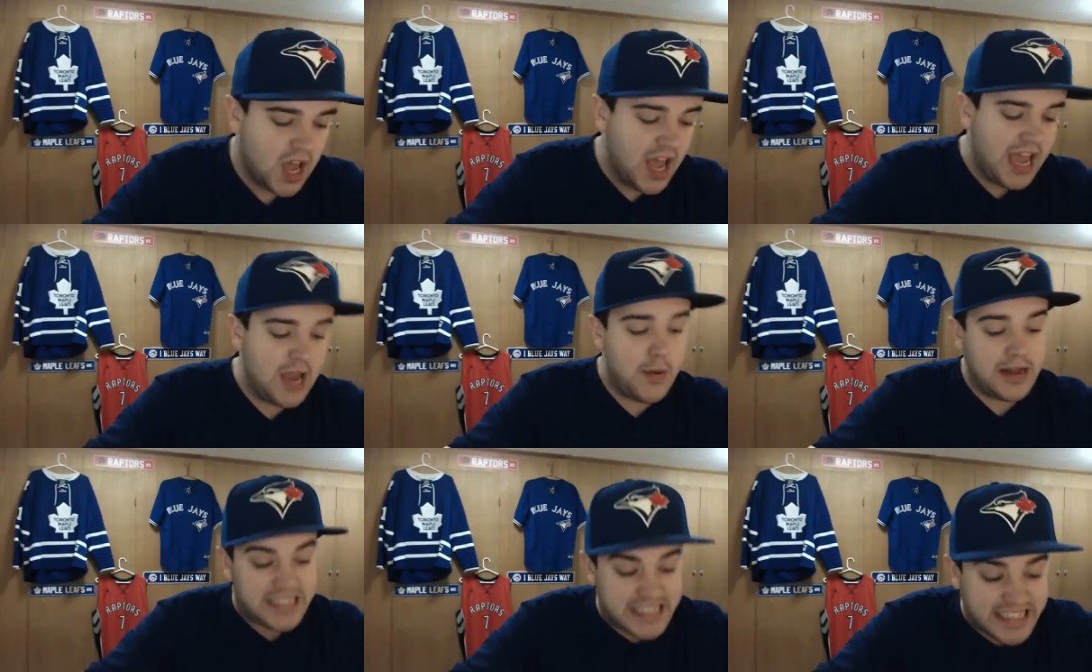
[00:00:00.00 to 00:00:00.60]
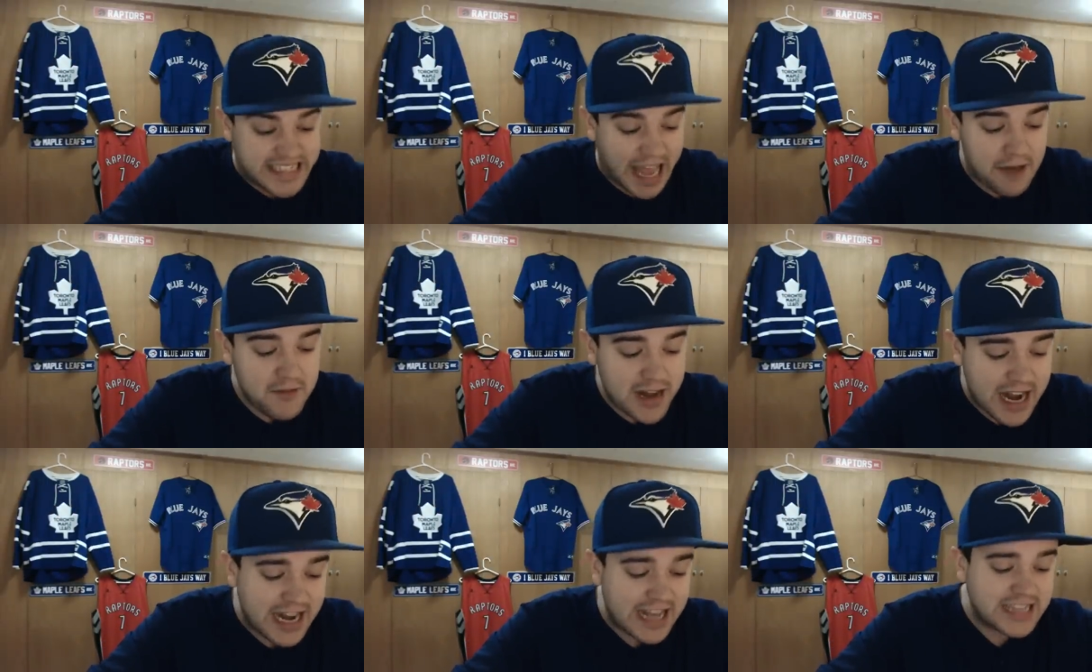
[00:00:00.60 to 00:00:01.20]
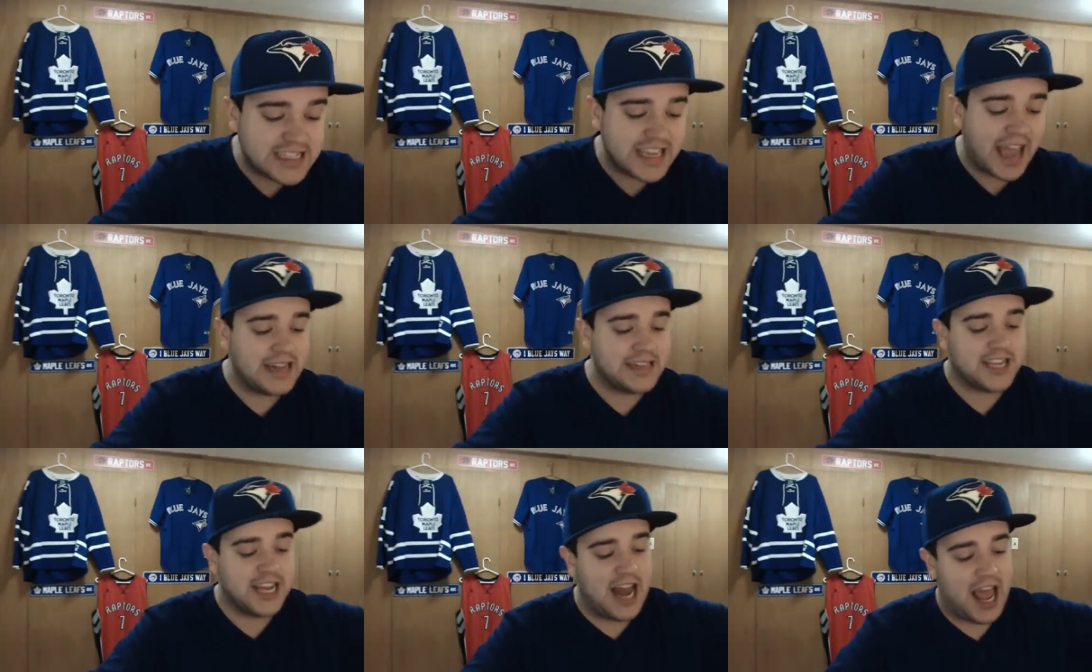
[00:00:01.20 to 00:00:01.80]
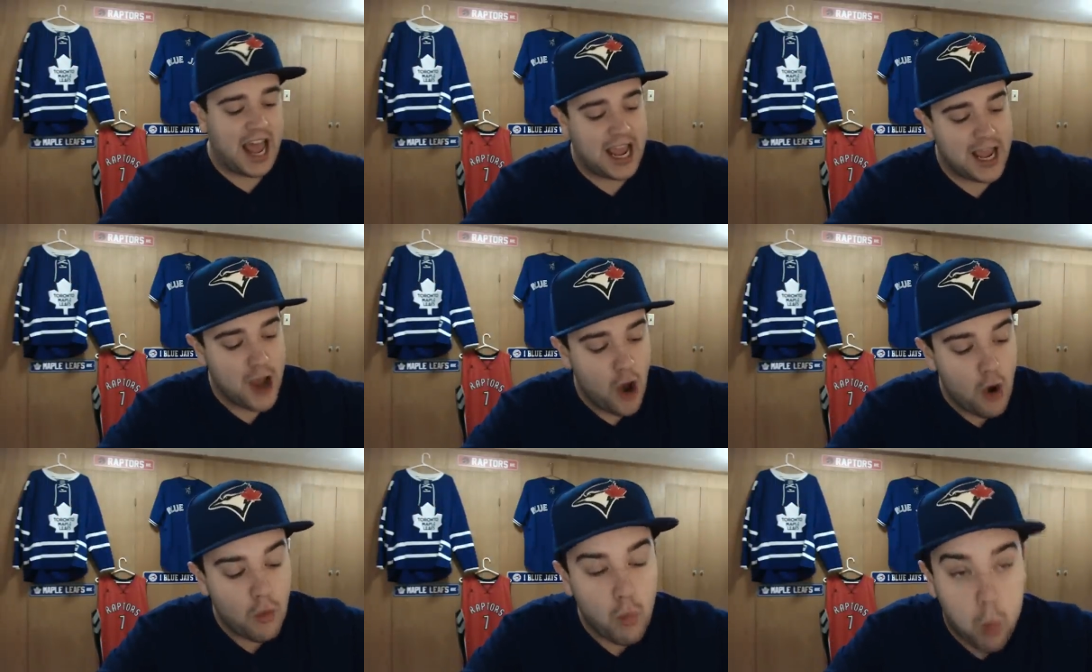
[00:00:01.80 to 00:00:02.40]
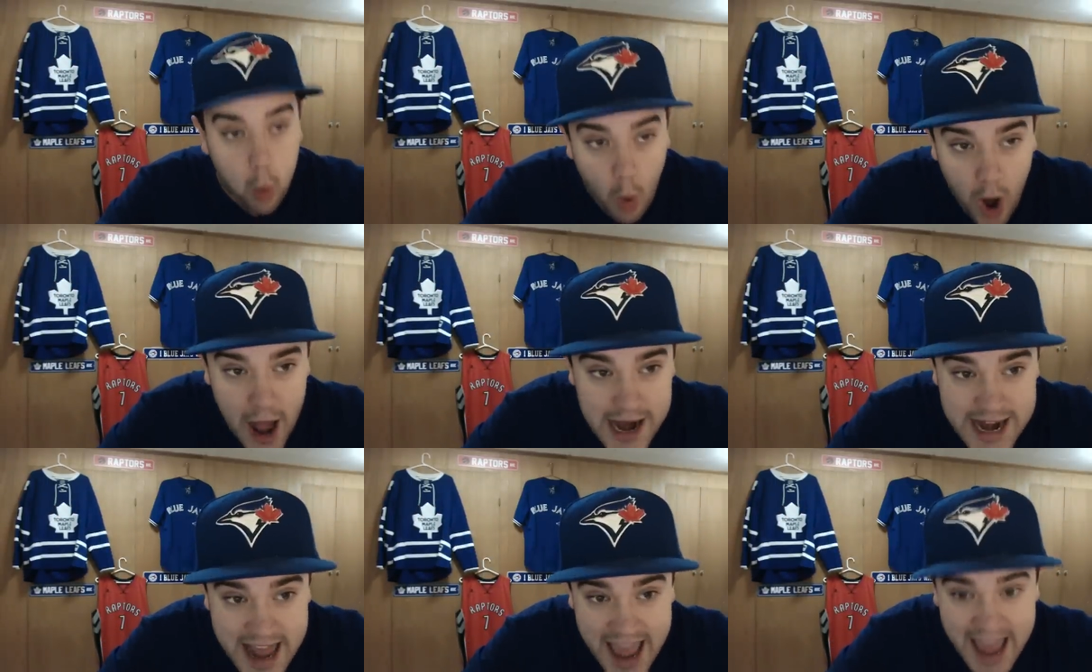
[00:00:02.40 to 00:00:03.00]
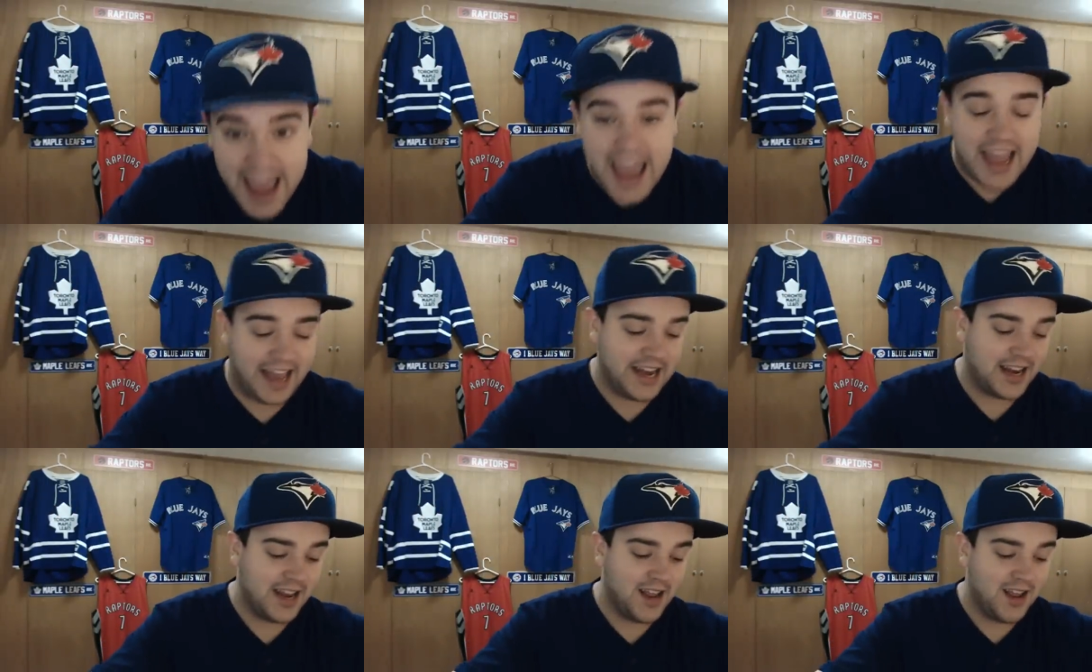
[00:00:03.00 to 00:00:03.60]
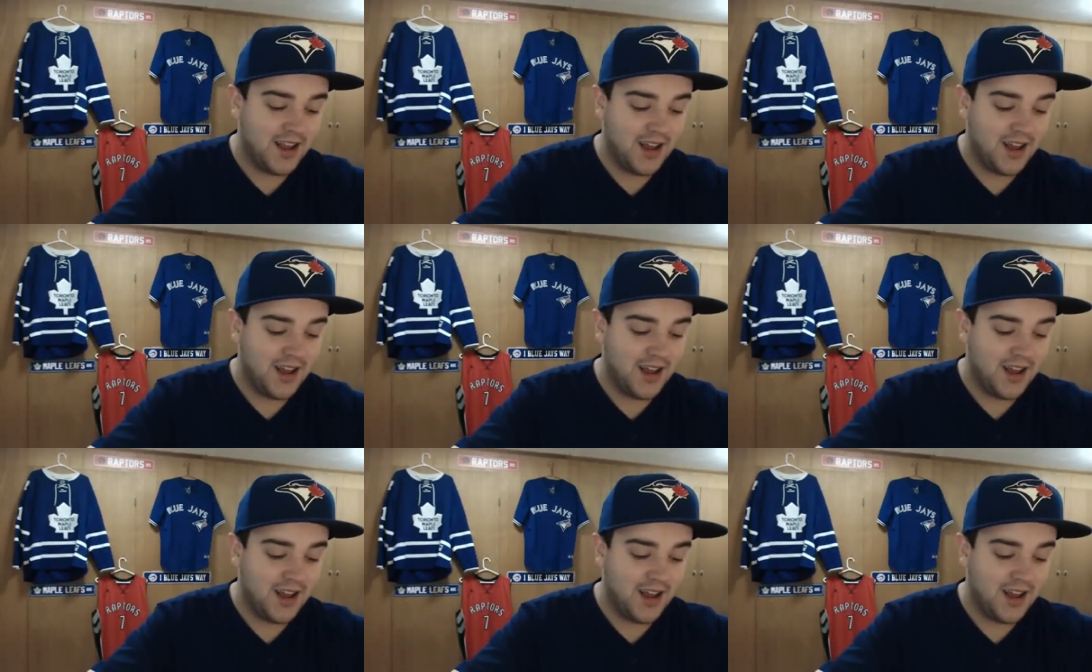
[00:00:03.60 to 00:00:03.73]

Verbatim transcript: He went seven innings again today, one hit,